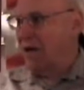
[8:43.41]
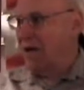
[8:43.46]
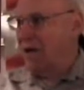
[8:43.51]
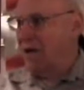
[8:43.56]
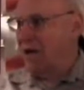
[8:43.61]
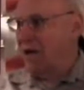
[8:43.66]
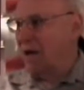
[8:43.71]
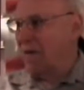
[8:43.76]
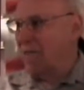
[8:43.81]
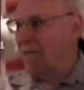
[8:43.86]

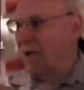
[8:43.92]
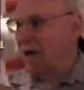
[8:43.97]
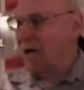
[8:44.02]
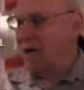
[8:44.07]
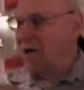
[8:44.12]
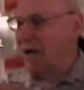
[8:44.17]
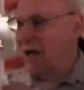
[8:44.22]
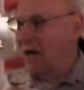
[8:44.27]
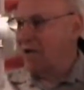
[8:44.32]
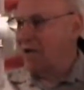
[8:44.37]
and then went
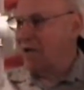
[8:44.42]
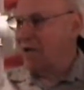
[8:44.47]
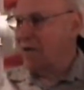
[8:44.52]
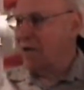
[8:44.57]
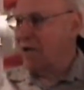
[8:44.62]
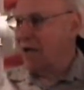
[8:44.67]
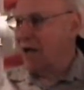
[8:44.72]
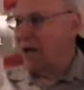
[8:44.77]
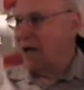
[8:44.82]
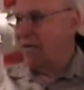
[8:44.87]
down through
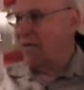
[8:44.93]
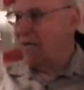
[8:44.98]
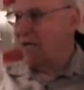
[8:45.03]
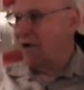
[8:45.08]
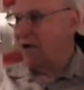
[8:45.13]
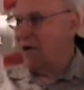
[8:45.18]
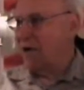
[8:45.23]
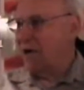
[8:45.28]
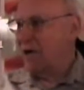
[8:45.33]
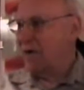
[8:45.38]

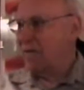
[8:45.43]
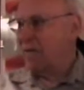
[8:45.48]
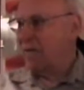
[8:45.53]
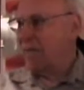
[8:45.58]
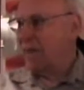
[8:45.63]
California.